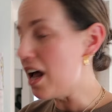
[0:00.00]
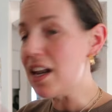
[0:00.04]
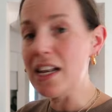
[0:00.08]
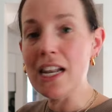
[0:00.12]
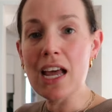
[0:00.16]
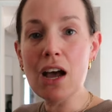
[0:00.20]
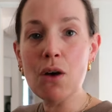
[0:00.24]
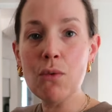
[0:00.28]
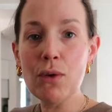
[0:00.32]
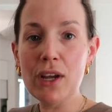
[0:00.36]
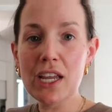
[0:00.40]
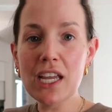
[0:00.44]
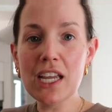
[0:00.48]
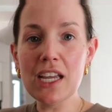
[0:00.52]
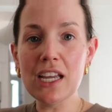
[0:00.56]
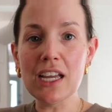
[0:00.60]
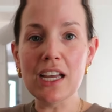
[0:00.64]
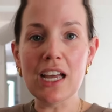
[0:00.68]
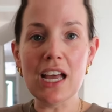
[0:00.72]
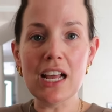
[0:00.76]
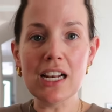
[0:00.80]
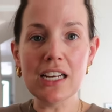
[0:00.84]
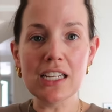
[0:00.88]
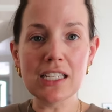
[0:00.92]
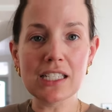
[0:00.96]
And now we're here.
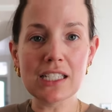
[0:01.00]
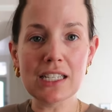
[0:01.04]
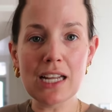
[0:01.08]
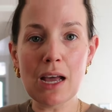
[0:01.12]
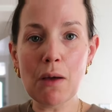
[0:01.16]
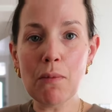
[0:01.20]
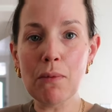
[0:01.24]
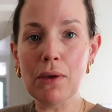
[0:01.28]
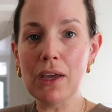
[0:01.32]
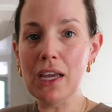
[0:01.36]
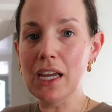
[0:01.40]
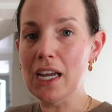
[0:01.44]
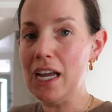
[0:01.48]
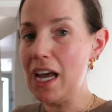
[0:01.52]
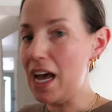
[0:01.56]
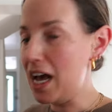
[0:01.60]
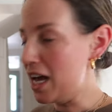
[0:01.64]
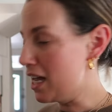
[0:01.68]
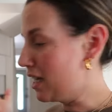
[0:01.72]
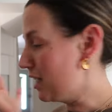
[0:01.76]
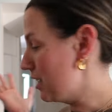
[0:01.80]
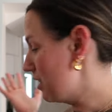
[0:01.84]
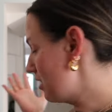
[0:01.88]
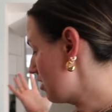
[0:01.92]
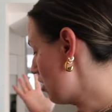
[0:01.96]
Elliot's napping
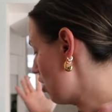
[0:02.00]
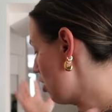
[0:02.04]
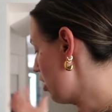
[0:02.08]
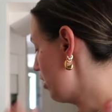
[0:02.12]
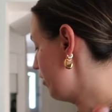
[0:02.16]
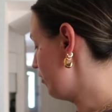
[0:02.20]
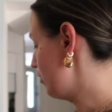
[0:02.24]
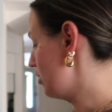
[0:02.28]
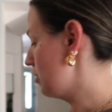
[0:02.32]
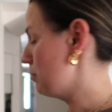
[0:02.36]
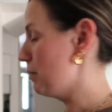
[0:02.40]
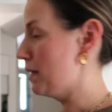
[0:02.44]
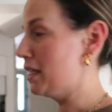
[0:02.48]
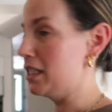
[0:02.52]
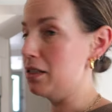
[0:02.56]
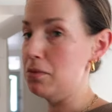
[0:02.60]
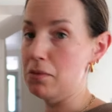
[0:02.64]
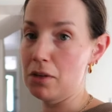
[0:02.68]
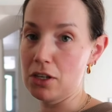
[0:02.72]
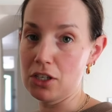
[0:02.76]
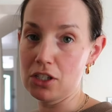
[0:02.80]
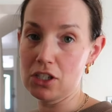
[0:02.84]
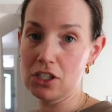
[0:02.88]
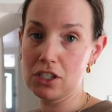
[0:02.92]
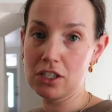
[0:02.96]
and I've just made some
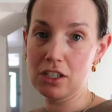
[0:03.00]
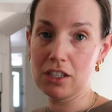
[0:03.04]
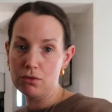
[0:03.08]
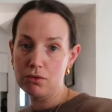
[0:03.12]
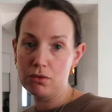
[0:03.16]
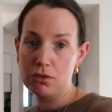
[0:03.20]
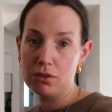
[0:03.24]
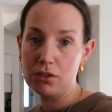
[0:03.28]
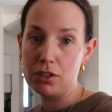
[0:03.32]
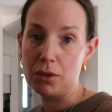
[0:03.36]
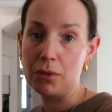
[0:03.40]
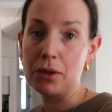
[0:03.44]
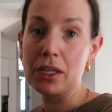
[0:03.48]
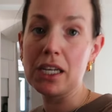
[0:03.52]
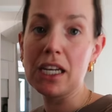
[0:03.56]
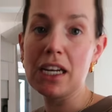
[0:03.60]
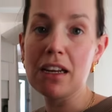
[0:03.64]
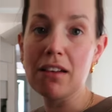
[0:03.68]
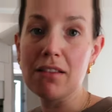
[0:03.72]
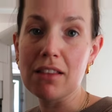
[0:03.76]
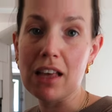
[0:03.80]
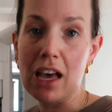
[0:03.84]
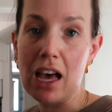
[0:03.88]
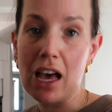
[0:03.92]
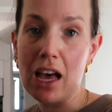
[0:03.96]
lunch. So I'm going to
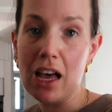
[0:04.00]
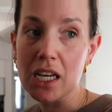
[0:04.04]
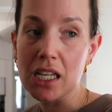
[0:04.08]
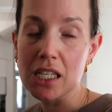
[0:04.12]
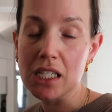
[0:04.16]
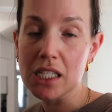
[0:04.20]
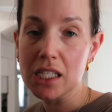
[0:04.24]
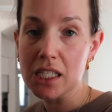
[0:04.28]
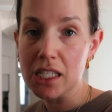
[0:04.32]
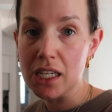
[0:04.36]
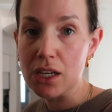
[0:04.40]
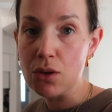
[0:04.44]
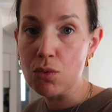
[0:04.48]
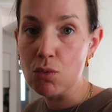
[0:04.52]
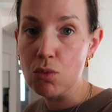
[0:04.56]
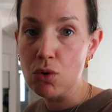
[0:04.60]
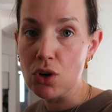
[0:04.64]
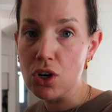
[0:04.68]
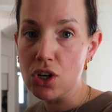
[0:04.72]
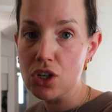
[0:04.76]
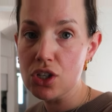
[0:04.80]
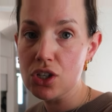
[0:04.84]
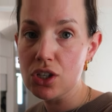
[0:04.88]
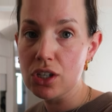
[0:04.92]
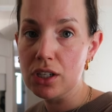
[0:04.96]
eat that and sit and
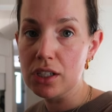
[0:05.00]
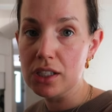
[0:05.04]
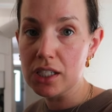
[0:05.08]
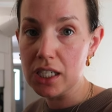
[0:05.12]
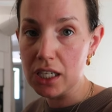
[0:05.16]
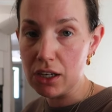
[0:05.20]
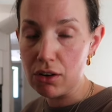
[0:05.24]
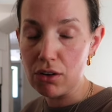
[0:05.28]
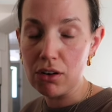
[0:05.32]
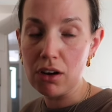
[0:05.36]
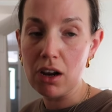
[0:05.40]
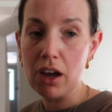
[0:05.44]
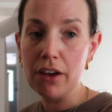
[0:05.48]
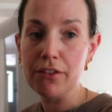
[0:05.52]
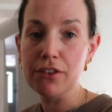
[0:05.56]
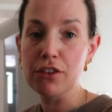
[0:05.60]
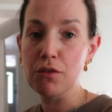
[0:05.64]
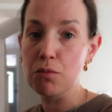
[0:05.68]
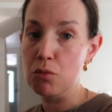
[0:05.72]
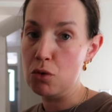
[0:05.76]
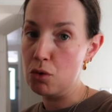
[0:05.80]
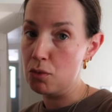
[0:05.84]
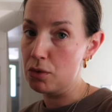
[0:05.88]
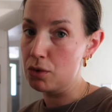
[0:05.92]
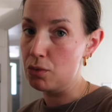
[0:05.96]
watch Secret Lives
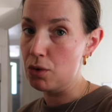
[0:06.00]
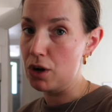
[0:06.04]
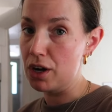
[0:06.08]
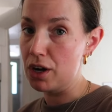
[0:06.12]
of Mormon